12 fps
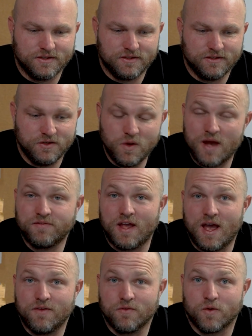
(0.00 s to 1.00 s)
you have to
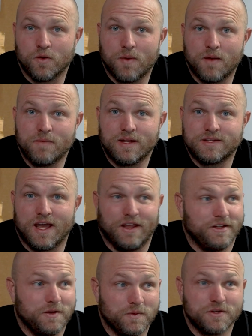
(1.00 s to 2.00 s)
have a robot
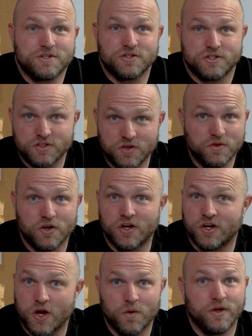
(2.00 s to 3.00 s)
mentality where it's just, dude, you're
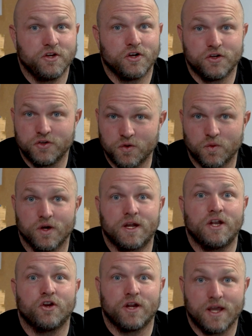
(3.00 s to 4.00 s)
gonna go in, you're gonna do work,
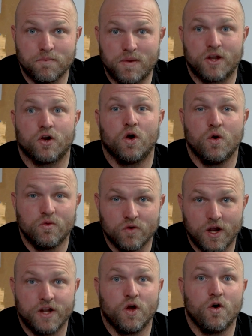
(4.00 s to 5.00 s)
and you're gonna get better over
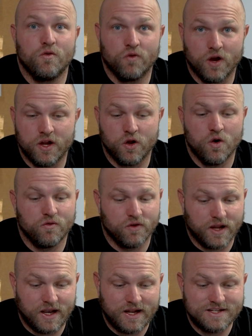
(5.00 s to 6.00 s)
and over and over
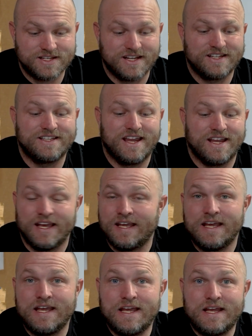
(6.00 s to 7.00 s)
again. And it's gonna take
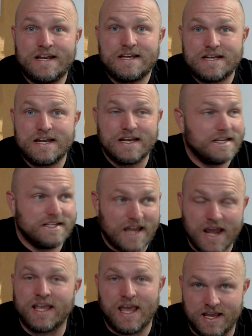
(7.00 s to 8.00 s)

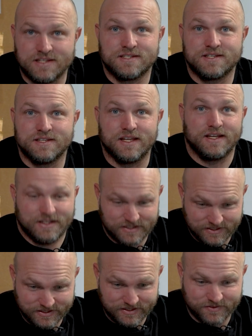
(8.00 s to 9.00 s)
decades, like,
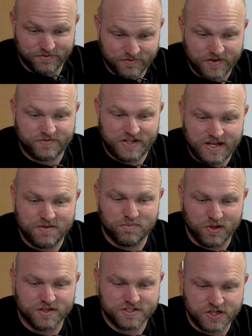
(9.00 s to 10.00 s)
15
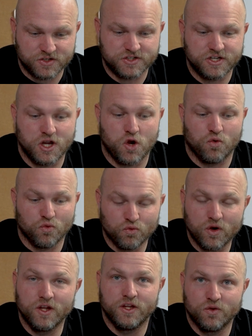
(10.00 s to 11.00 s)
plus years to get
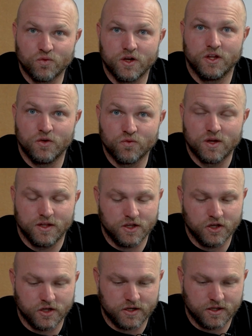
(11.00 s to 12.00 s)
really, really, really
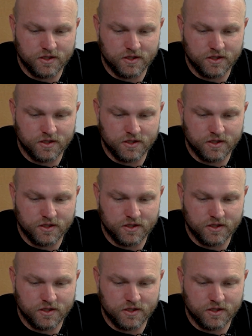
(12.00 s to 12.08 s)
good.